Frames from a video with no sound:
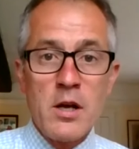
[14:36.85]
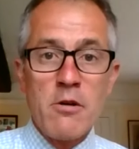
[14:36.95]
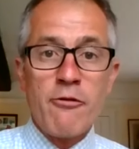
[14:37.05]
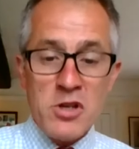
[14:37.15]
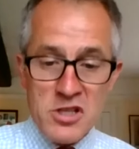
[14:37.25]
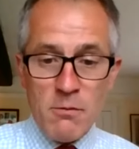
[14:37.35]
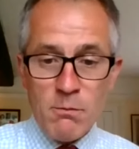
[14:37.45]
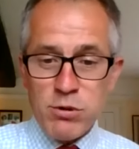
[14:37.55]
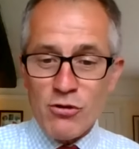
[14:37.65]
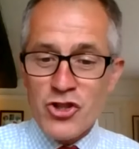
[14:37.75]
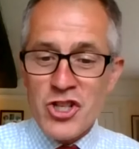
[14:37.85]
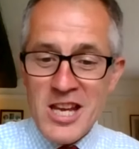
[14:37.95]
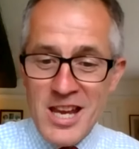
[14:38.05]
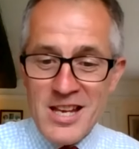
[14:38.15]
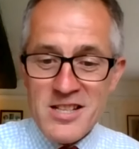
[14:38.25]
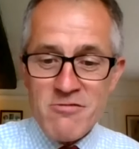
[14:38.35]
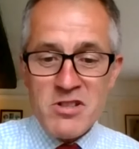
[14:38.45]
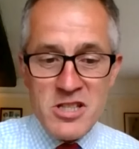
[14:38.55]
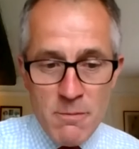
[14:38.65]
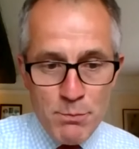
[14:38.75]
For example, she is the
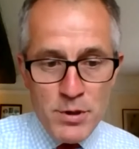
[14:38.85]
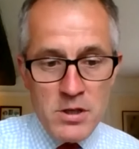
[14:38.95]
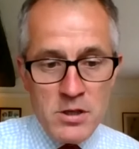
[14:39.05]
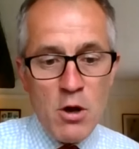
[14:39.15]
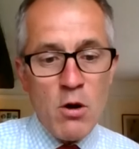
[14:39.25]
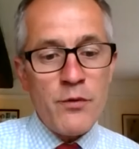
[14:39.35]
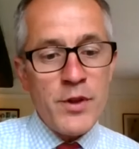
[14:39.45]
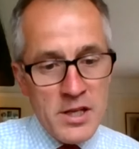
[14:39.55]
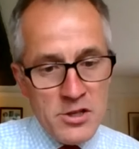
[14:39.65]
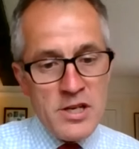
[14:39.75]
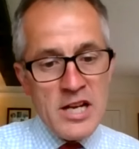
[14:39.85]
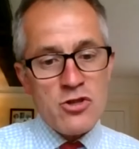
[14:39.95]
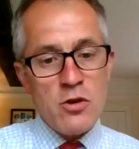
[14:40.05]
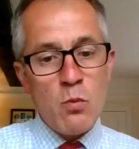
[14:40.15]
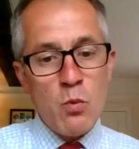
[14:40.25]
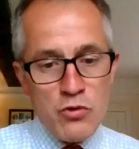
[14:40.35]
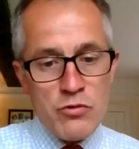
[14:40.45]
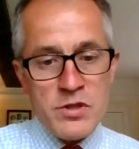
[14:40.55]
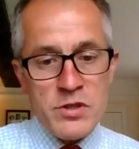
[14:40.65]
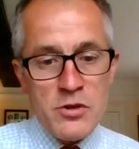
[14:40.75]
recipient of the International Water
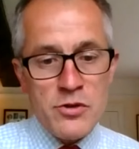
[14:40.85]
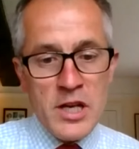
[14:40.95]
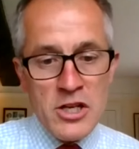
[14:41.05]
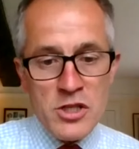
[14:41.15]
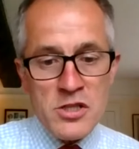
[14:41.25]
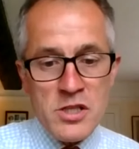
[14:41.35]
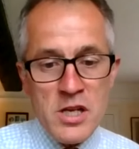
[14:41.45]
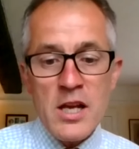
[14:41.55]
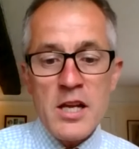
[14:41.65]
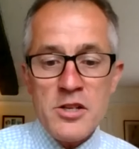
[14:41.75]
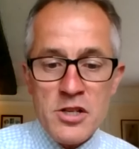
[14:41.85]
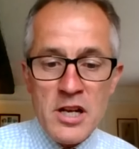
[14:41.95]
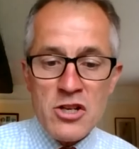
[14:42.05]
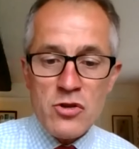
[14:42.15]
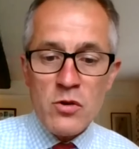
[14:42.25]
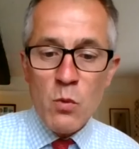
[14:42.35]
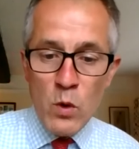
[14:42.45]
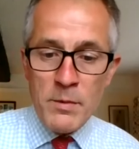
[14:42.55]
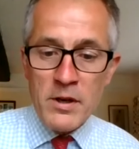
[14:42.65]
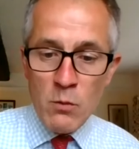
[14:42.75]
Association's International
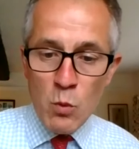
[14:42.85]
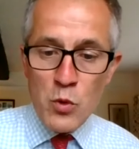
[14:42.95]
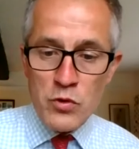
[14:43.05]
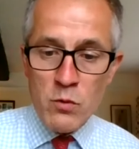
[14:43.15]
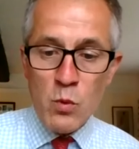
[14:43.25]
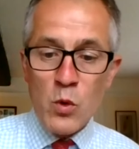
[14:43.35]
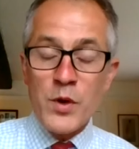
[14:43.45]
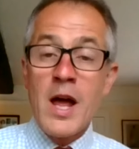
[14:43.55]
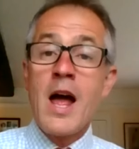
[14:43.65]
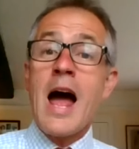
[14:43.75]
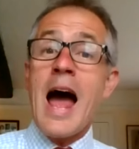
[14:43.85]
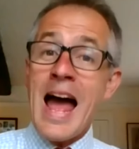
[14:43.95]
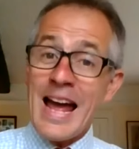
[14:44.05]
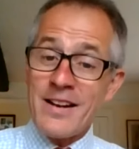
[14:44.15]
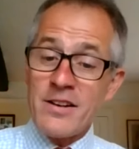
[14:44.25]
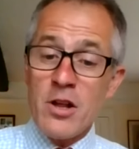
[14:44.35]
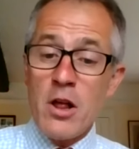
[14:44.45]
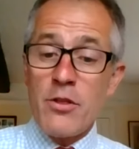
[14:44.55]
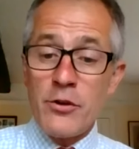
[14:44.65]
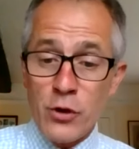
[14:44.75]
Women in Water Award and
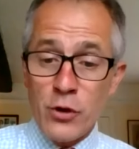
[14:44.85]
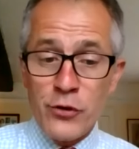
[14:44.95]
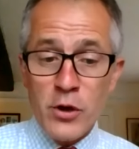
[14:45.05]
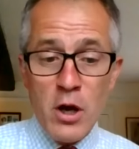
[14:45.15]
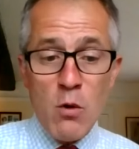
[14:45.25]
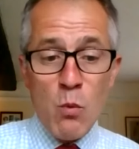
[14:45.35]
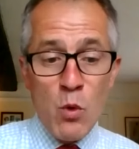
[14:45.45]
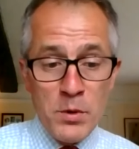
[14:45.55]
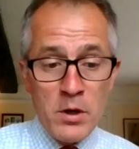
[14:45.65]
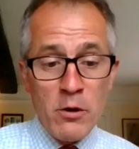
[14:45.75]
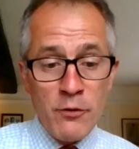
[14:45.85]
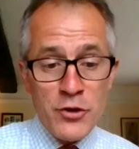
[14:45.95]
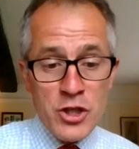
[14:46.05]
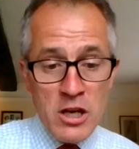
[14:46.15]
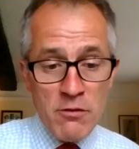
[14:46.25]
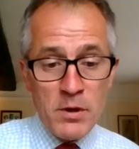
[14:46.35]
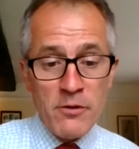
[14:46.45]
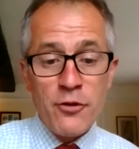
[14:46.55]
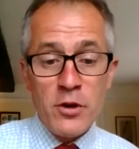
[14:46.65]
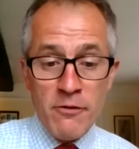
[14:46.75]
the Zonta Woman of Achievement
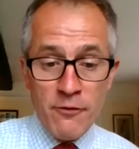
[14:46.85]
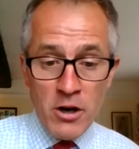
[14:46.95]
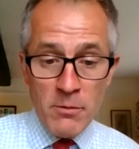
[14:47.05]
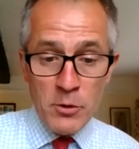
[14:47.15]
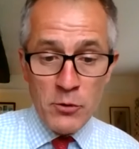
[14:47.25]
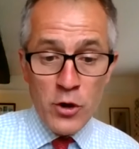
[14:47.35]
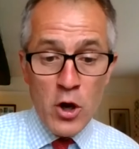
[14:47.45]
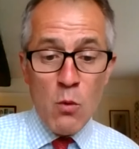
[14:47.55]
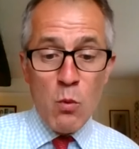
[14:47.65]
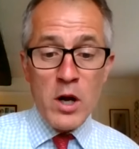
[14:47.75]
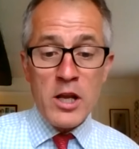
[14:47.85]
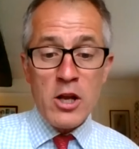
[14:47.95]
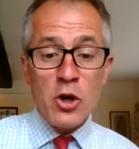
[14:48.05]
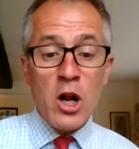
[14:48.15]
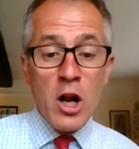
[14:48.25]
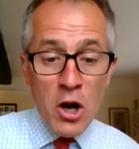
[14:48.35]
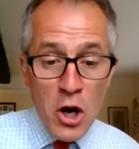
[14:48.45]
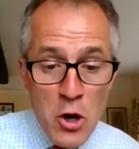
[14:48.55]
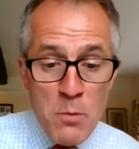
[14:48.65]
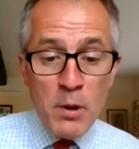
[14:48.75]
for the Environment, working on a
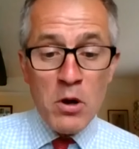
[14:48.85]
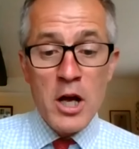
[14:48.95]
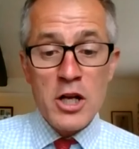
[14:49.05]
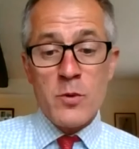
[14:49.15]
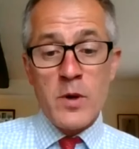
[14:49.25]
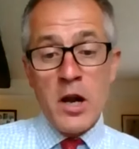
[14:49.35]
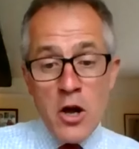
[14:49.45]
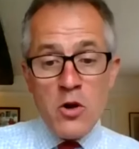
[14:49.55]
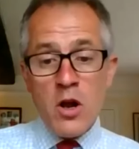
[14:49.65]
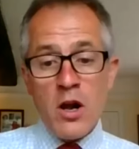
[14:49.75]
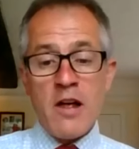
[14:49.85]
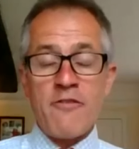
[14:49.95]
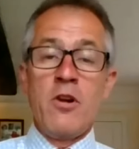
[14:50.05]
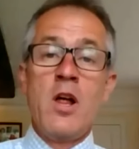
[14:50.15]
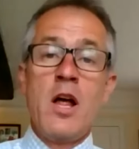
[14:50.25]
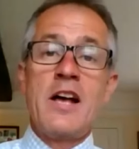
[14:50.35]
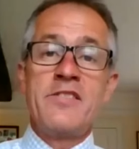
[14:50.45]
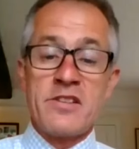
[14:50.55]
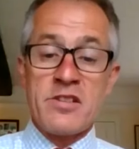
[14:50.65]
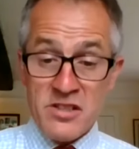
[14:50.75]
global to a local level
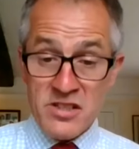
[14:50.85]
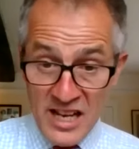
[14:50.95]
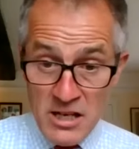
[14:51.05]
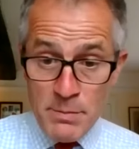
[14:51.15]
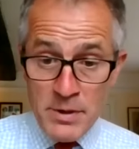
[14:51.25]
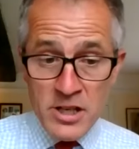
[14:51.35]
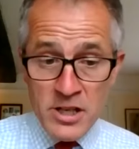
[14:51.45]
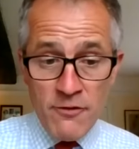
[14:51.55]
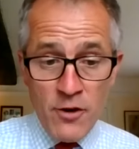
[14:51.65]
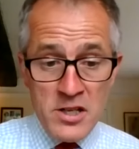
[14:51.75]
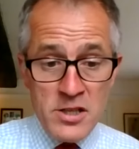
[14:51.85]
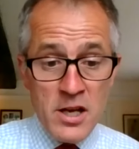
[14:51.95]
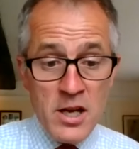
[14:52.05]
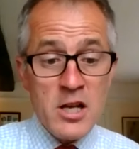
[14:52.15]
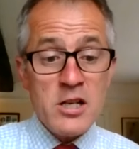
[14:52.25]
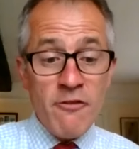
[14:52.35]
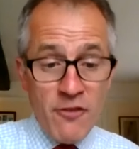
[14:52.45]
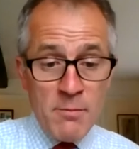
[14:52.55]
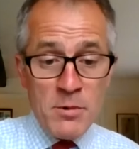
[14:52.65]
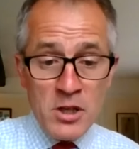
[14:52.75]
as a sustainability advisor,
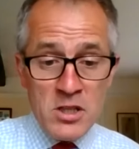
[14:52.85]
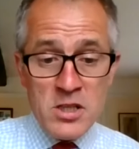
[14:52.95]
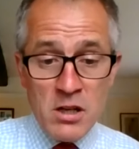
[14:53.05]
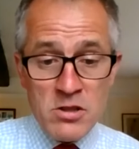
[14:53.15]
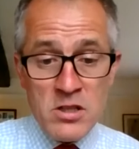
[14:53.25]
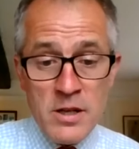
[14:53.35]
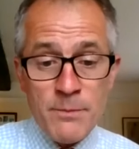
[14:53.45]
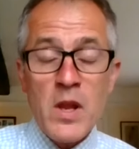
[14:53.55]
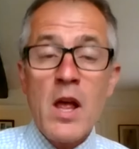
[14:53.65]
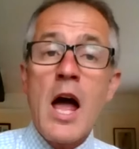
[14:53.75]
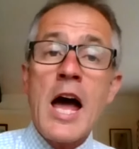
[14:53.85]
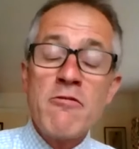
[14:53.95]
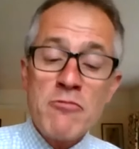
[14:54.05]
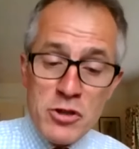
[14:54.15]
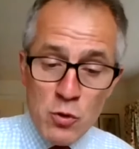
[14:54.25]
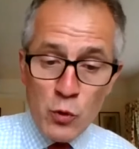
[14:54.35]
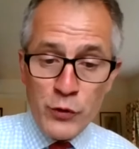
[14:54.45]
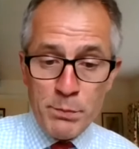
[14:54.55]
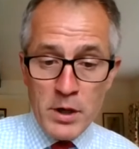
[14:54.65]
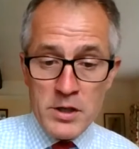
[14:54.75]
development consultant, and resource
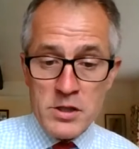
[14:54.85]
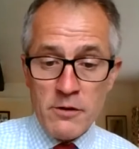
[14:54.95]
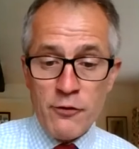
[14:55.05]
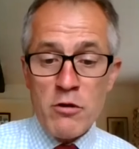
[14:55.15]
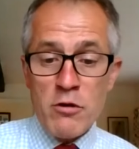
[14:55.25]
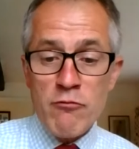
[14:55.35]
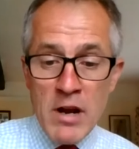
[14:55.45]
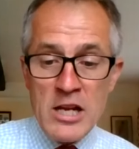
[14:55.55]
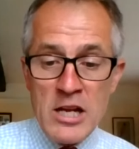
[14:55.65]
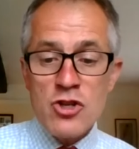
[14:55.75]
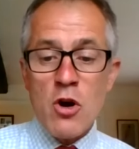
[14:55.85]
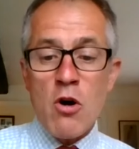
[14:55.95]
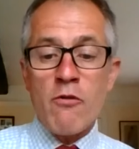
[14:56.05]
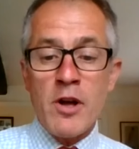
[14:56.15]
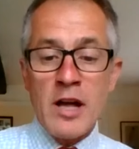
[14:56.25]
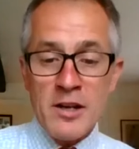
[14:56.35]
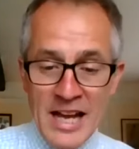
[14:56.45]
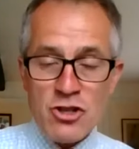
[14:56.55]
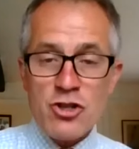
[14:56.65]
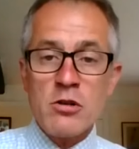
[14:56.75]
person for a range of
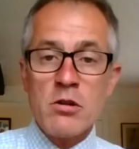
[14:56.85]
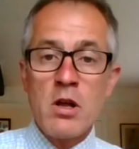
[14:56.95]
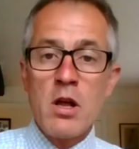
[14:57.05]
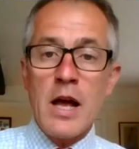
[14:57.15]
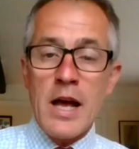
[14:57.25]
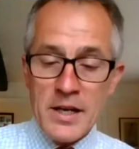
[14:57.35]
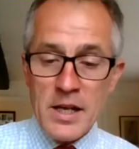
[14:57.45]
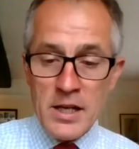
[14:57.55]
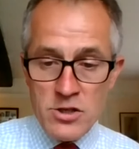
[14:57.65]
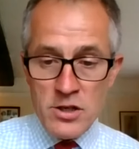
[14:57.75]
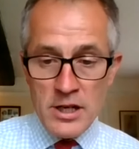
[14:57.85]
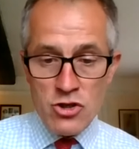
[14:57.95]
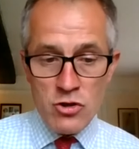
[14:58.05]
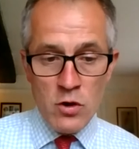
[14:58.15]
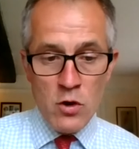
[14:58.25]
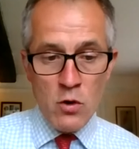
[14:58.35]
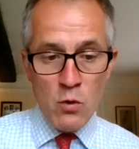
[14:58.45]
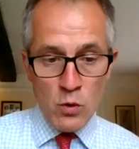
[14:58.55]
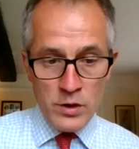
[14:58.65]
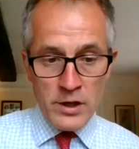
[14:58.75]
national and international
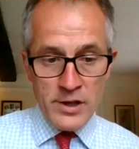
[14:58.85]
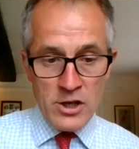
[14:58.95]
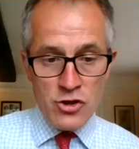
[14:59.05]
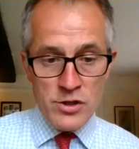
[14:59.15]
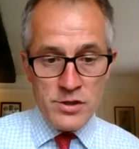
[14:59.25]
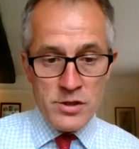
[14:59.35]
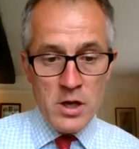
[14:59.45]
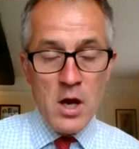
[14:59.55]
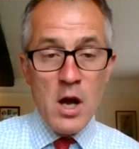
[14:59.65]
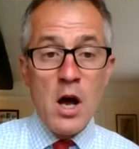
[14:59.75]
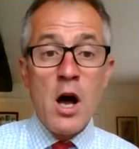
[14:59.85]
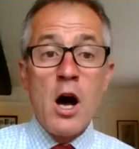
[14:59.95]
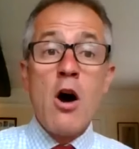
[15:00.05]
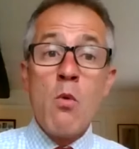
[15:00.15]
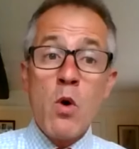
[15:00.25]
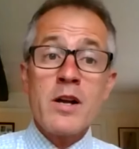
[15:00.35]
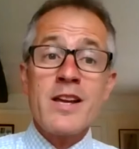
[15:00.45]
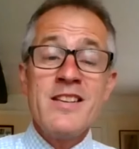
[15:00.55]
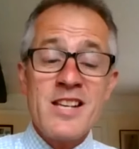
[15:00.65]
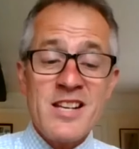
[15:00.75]
organisations. Her work is